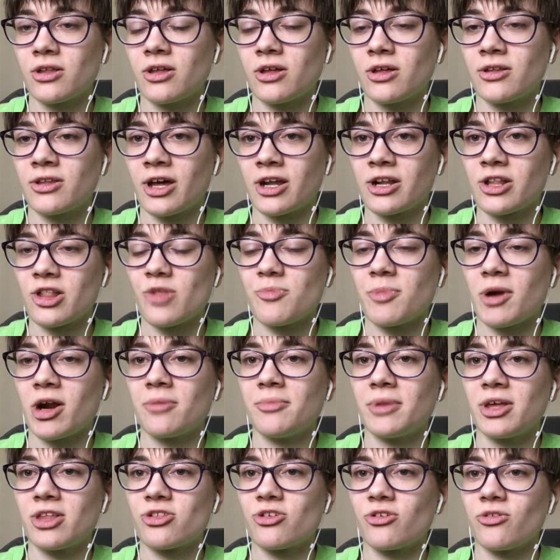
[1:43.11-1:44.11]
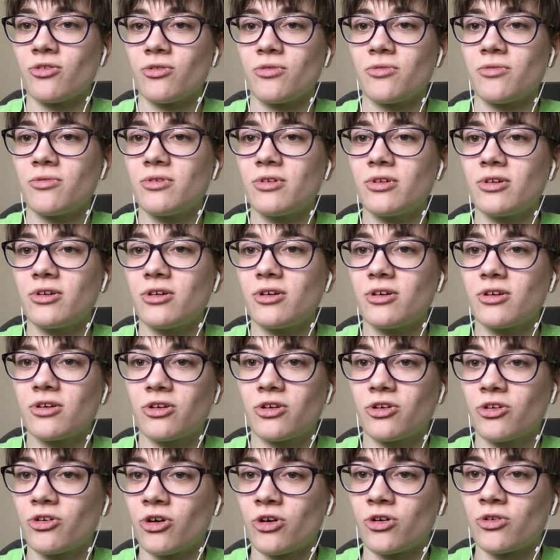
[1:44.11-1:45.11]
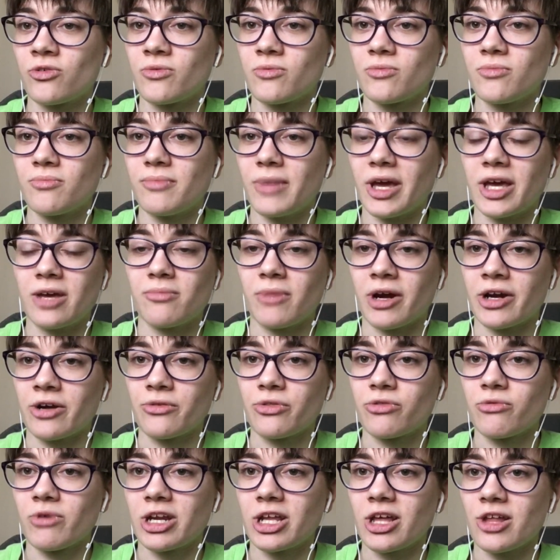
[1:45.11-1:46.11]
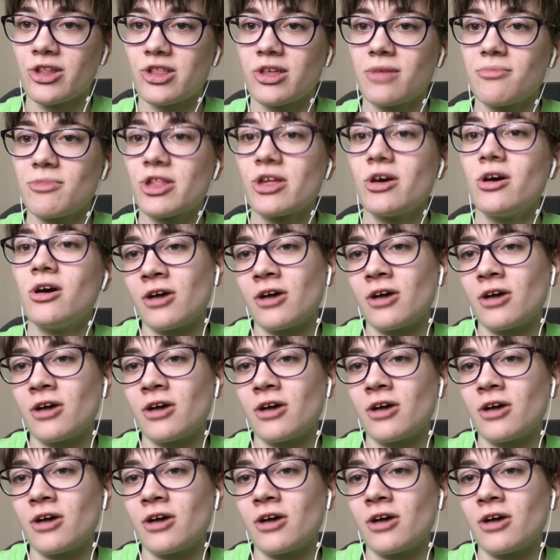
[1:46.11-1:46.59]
inspired me to go make my own 3DS themes.